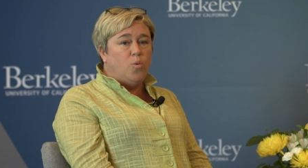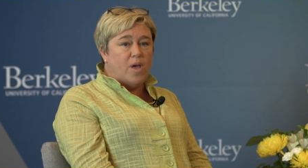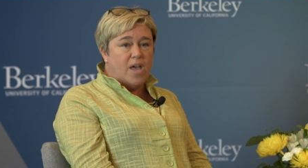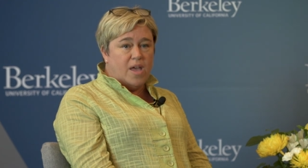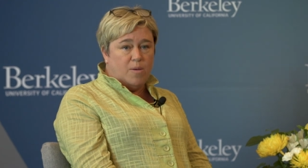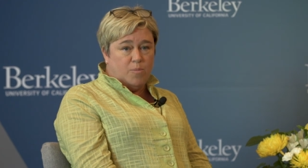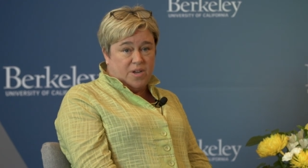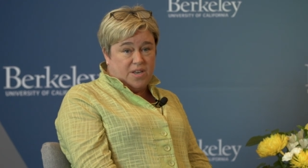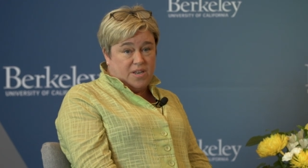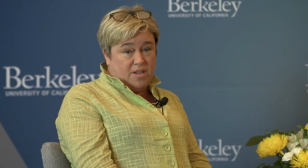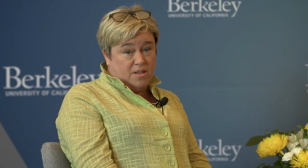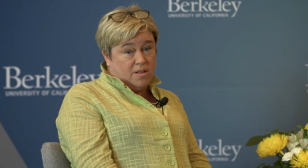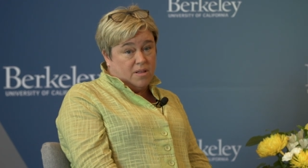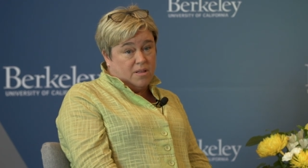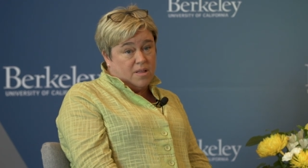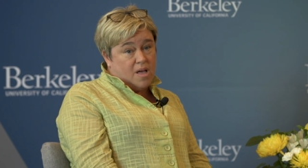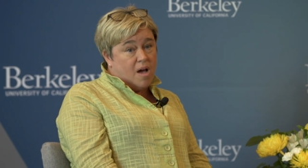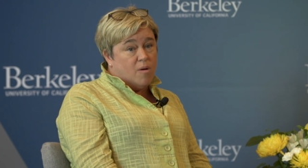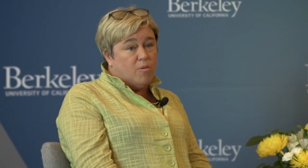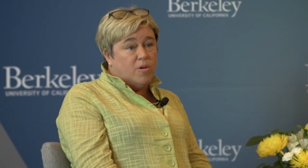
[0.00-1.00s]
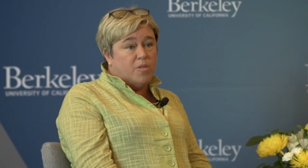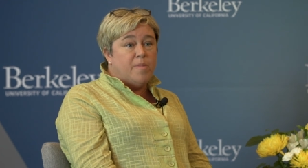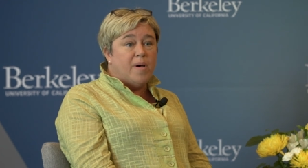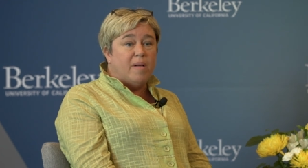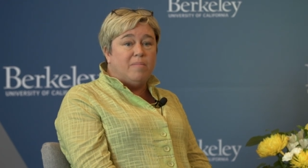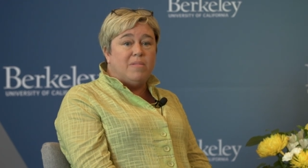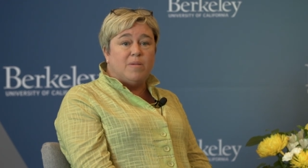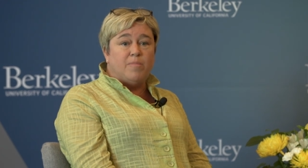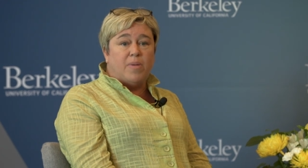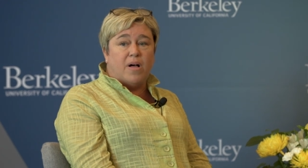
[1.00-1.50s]
and we deal a lot with
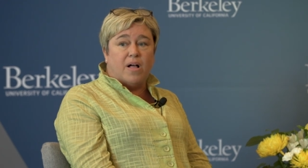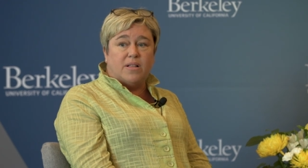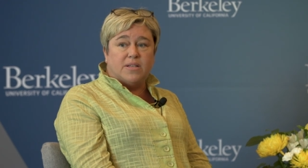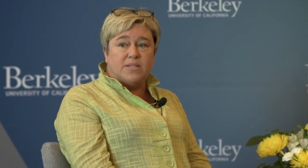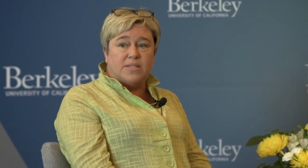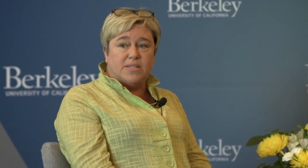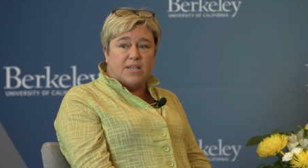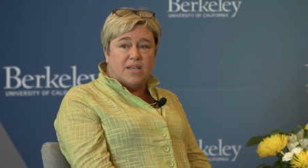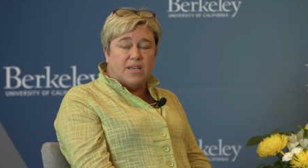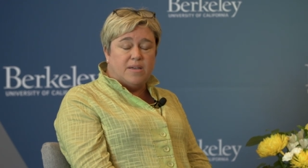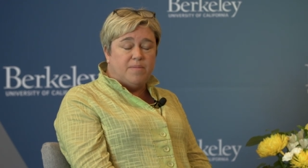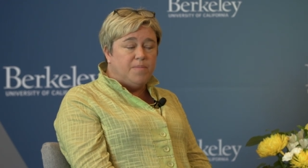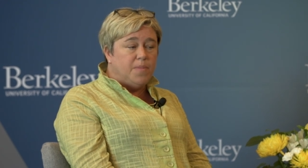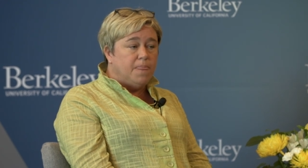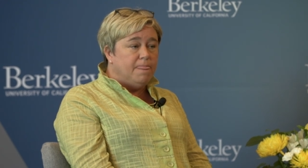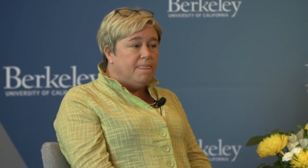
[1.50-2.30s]
public policy.